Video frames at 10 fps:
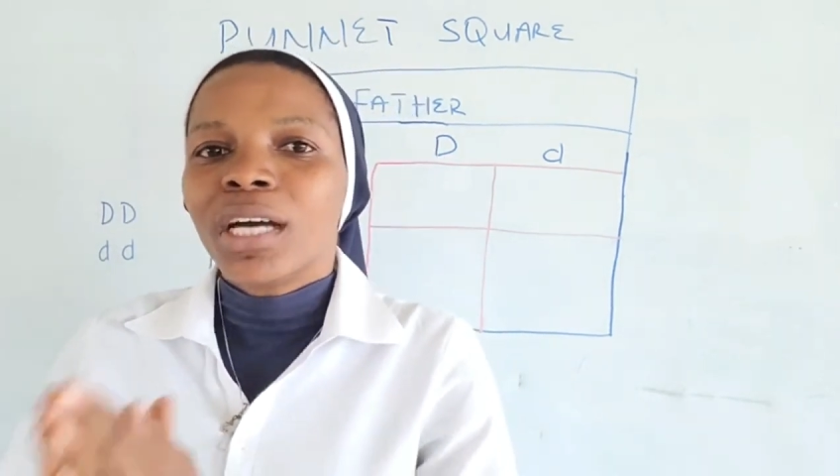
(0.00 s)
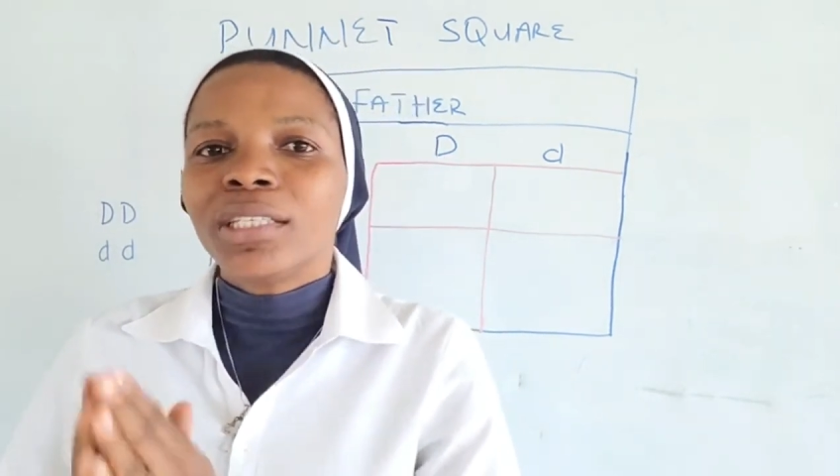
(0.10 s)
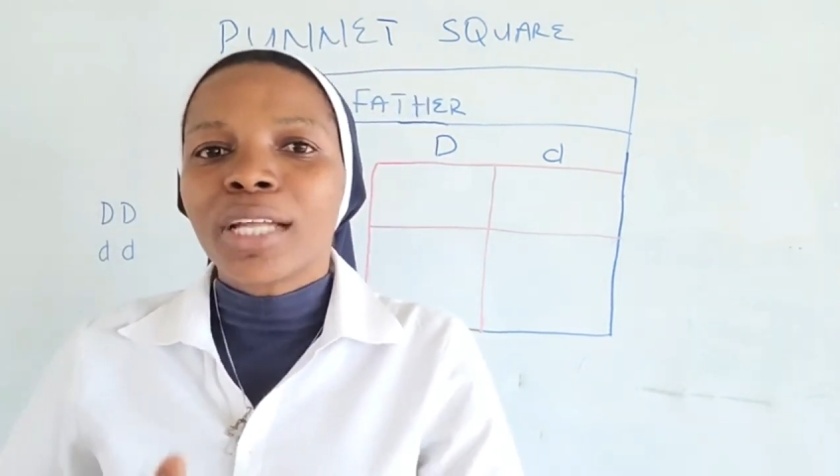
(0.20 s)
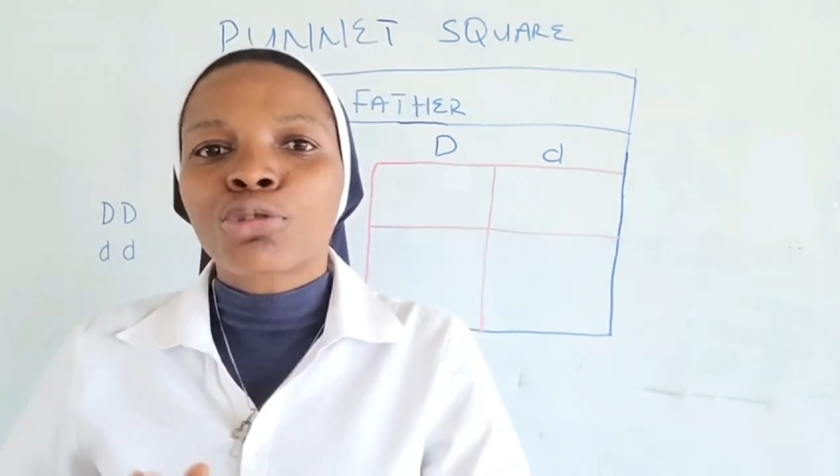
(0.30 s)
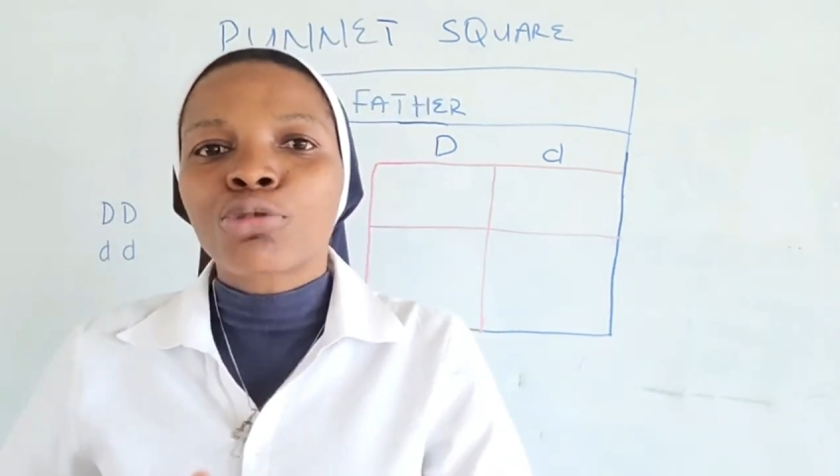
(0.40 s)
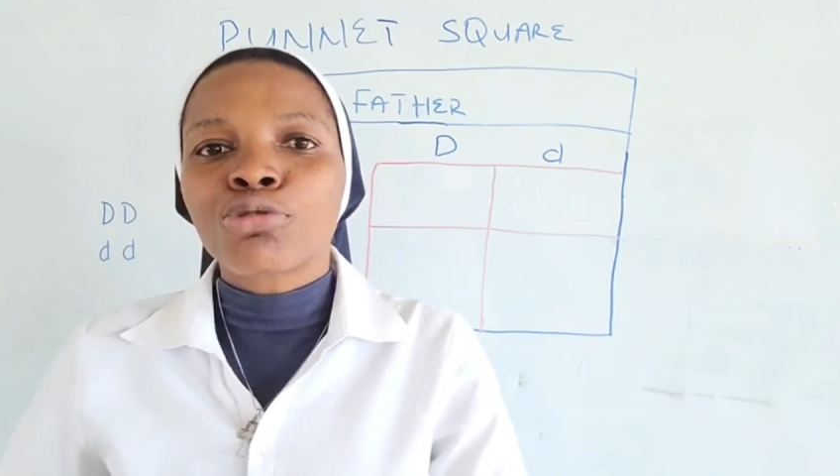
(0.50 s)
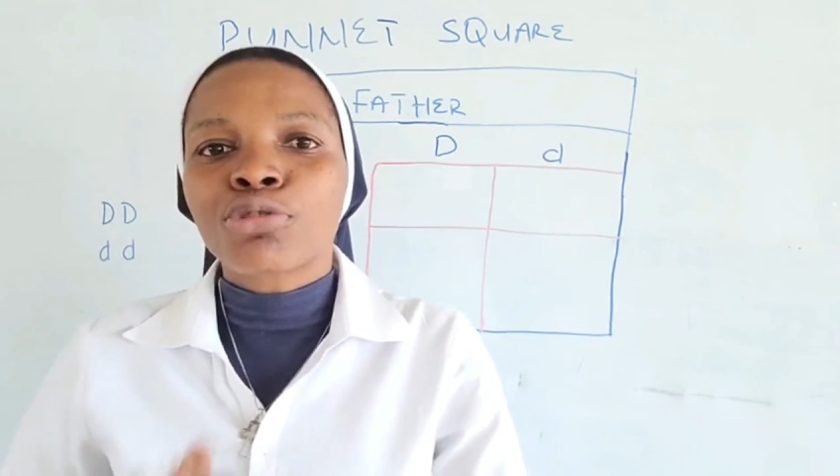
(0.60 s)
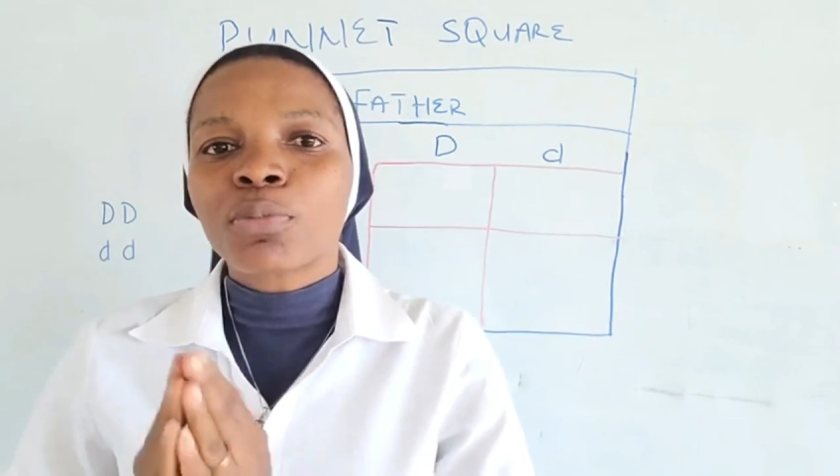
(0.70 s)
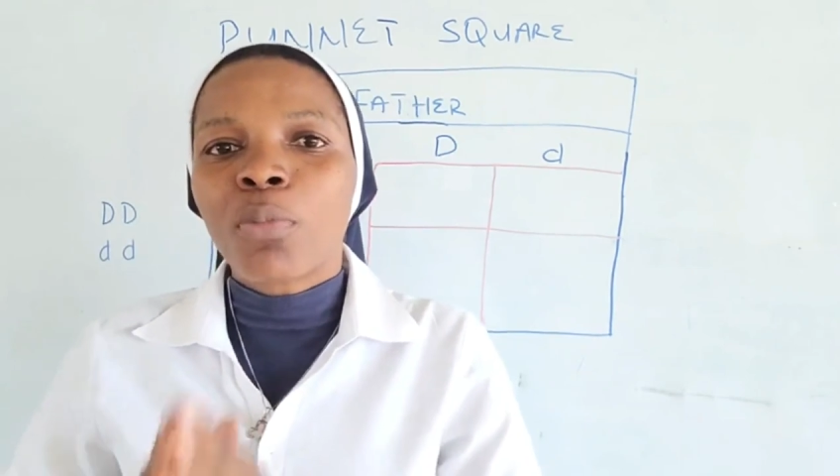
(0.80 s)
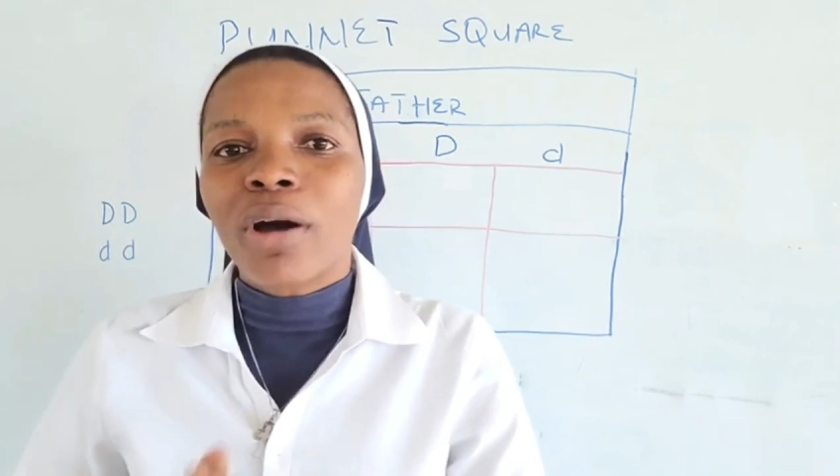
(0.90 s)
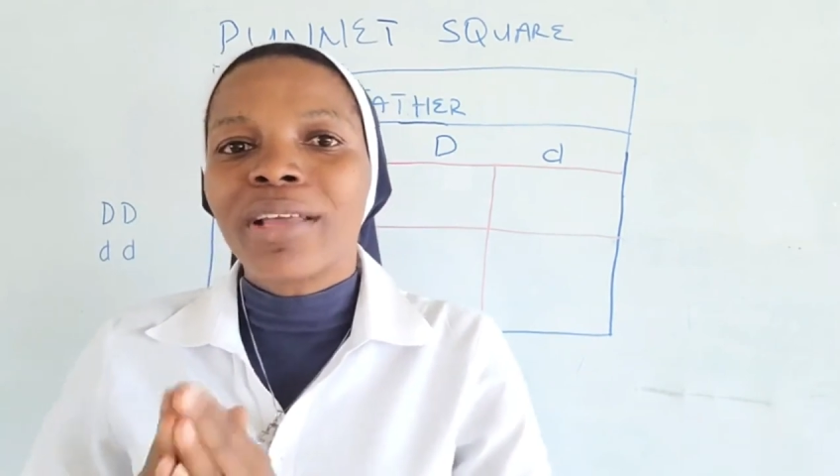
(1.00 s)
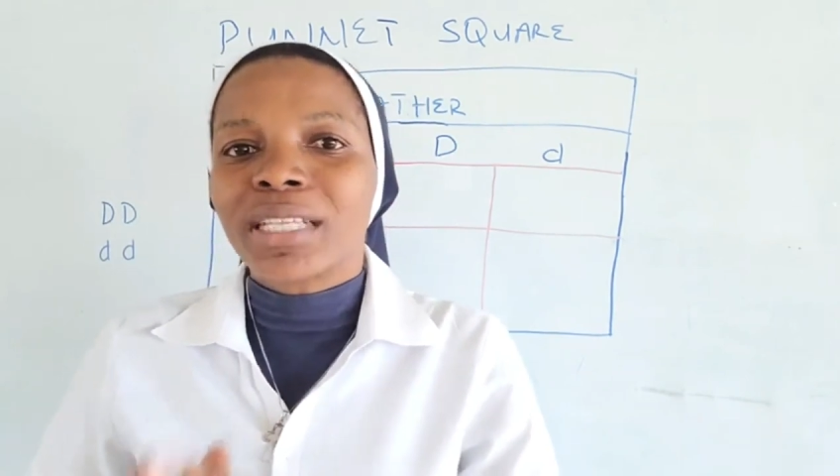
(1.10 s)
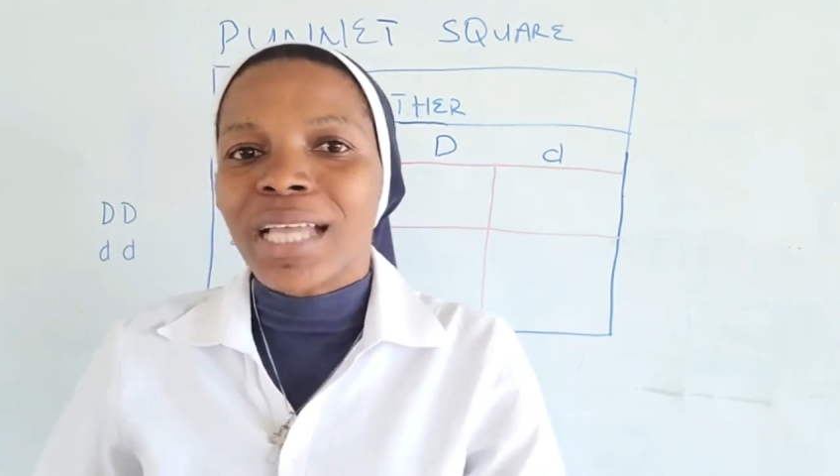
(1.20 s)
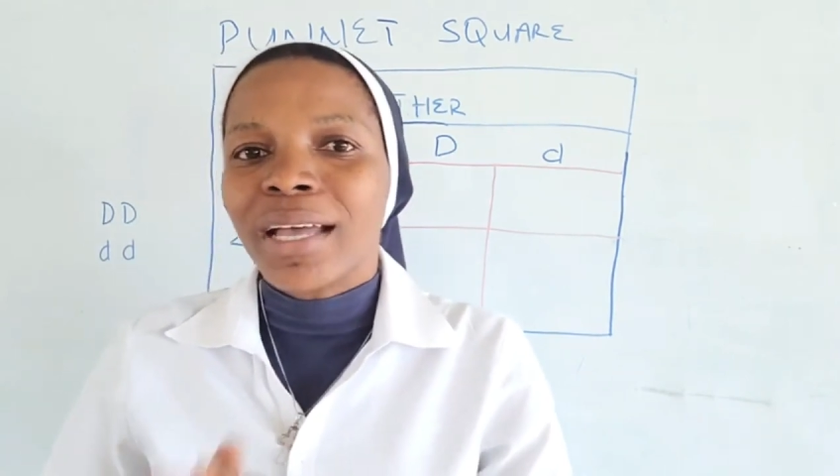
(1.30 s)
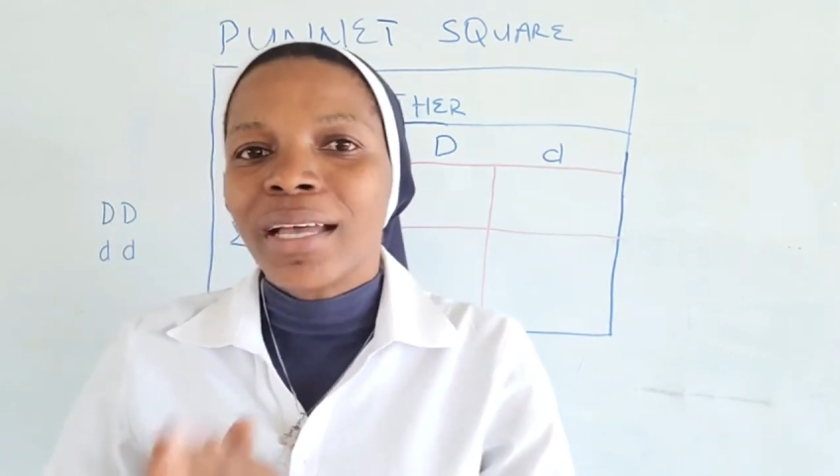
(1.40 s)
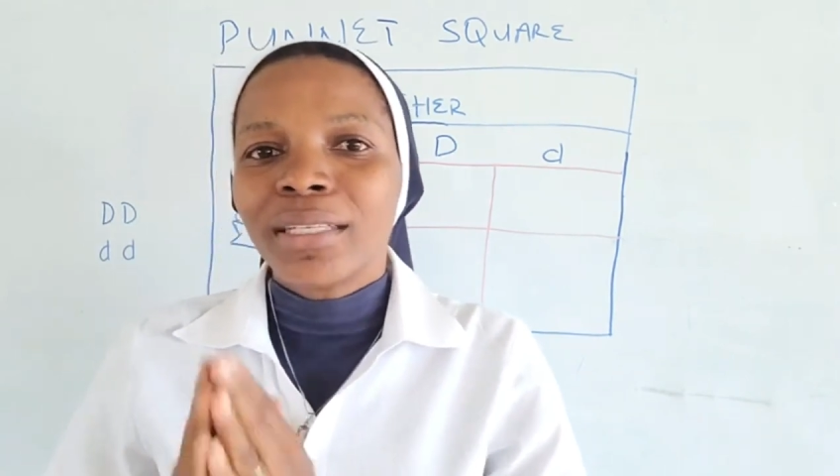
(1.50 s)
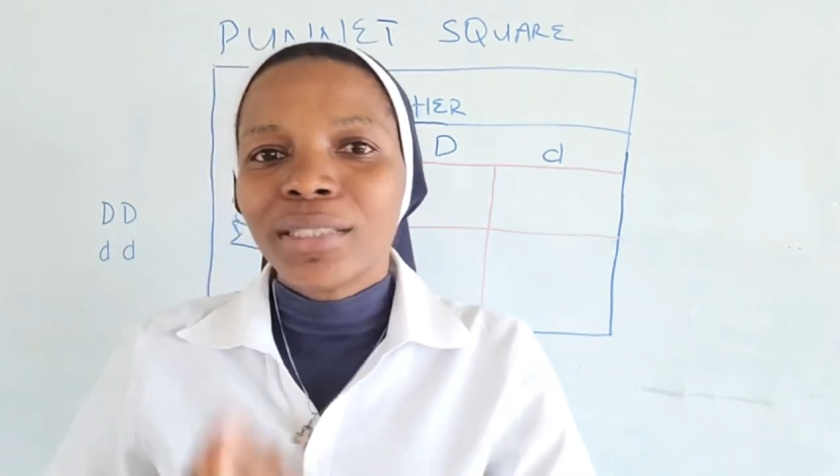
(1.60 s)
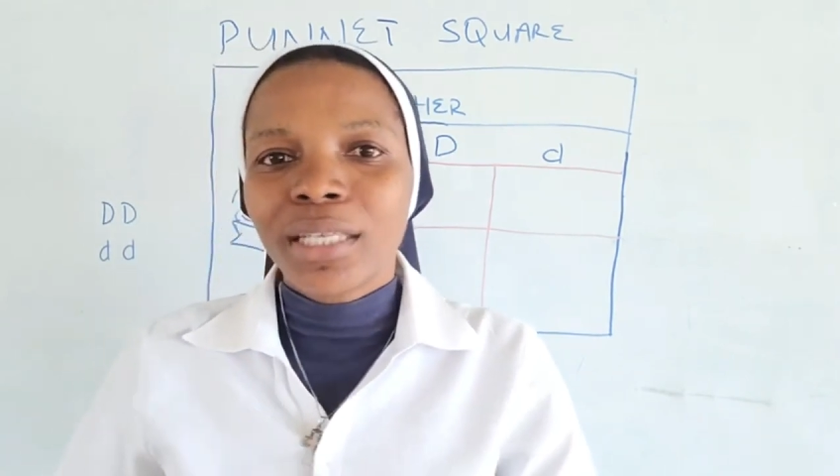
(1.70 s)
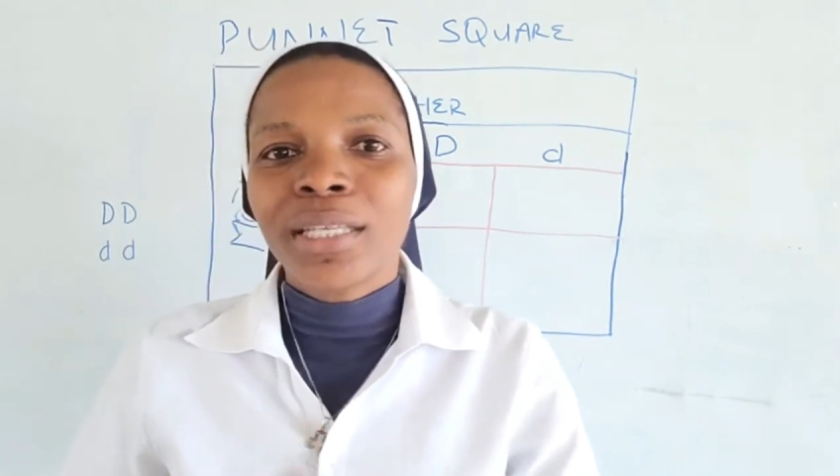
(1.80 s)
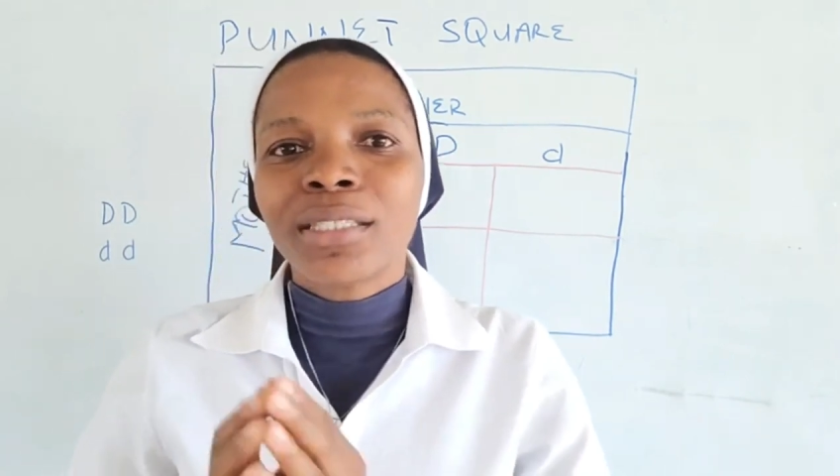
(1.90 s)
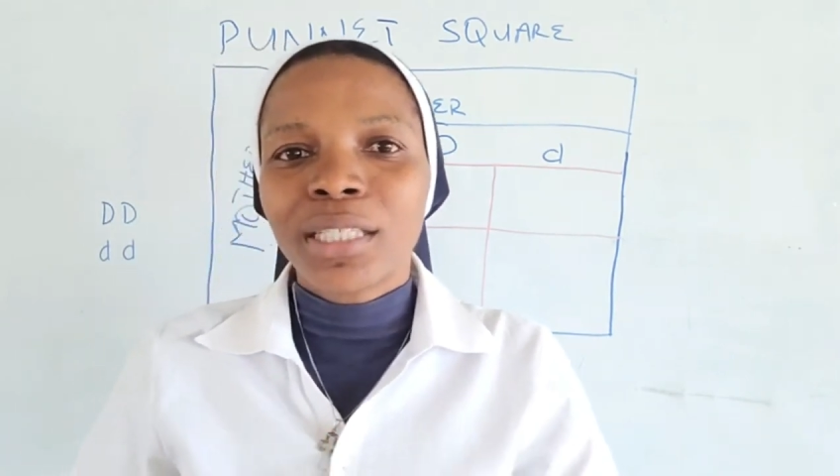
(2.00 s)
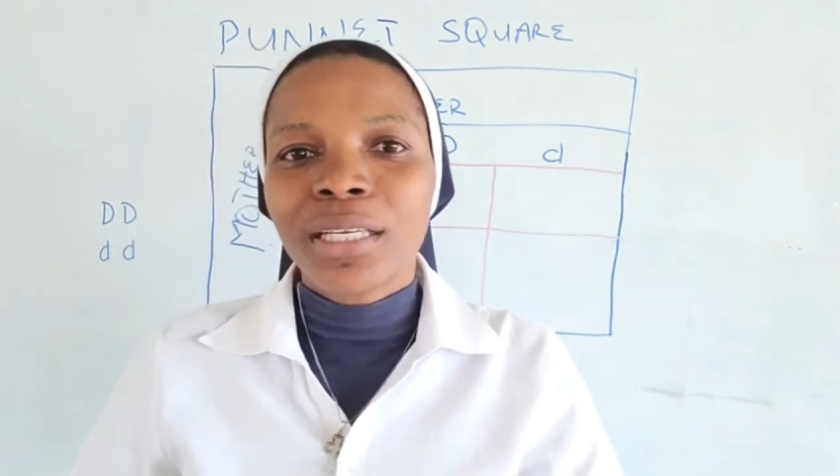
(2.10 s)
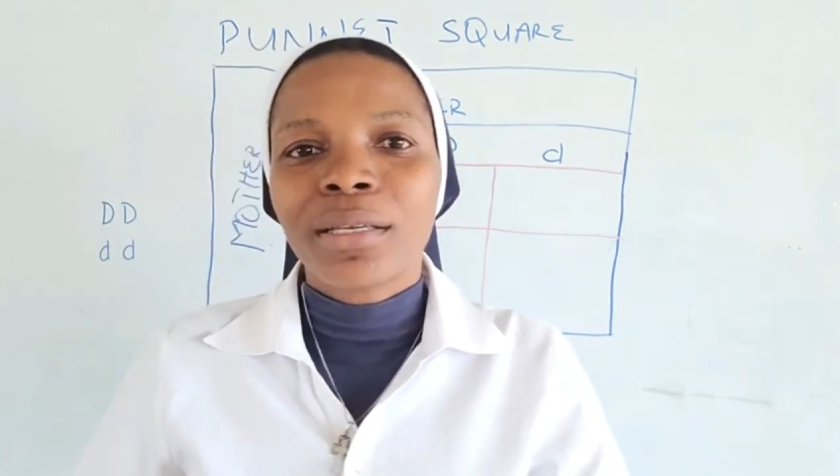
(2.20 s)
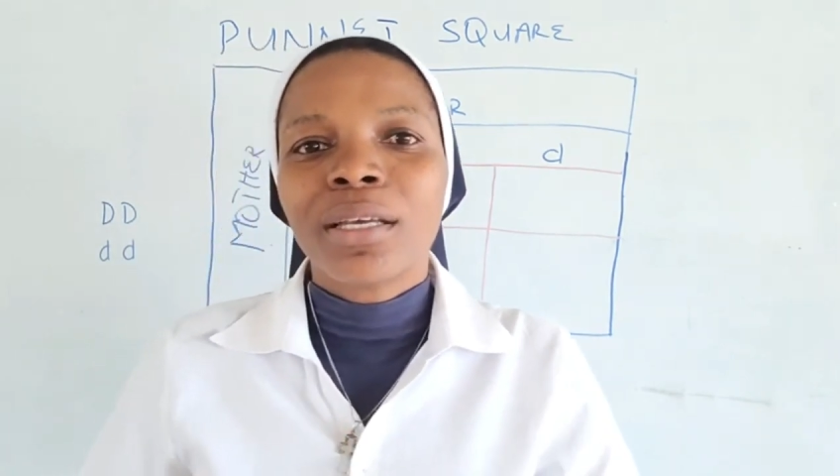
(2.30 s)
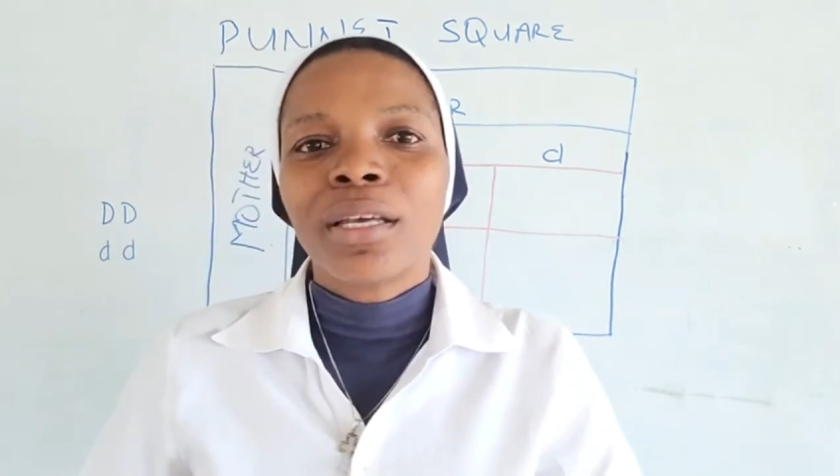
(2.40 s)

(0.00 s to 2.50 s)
the two small letter D, D.